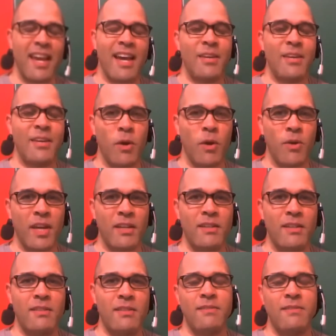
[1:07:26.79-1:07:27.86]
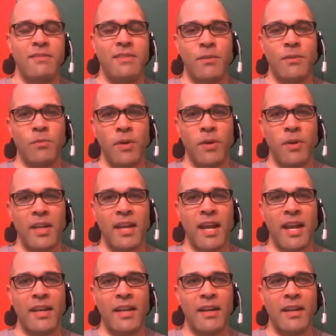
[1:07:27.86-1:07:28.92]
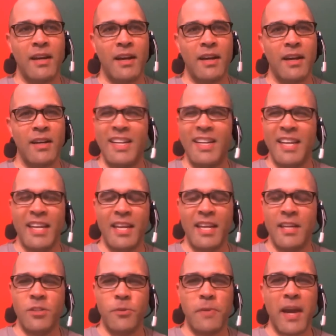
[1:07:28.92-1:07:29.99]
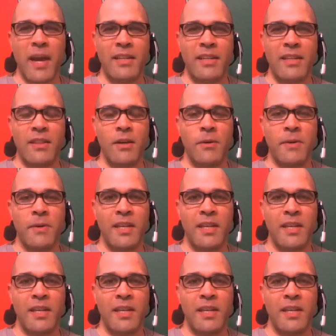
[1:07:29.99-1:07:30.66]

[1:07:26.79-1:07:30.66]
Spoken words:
Yeah, he wrote it. And he didn't direct it though.